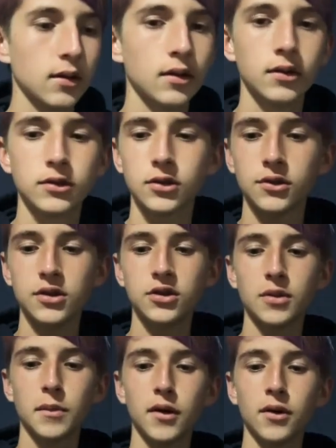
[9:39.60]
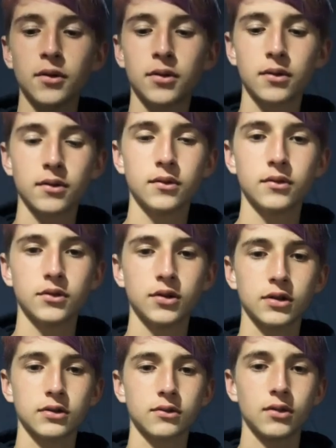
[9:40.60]
So these are both
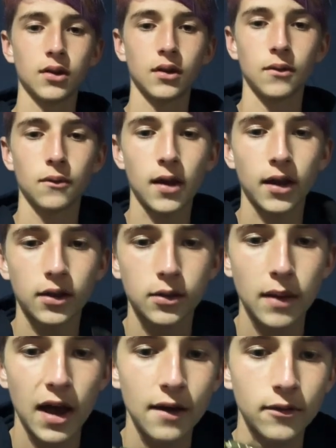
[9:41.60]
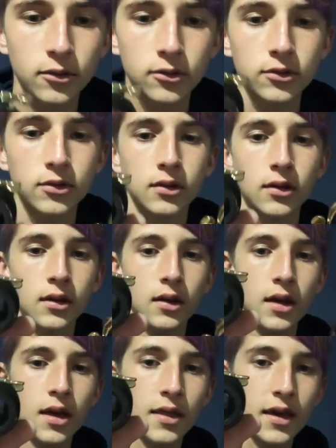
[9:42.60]
just regular baffles.
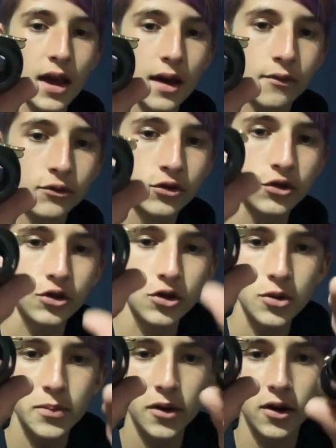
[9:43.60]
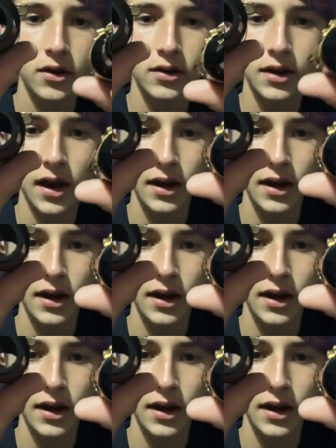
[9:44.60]
They have super tiny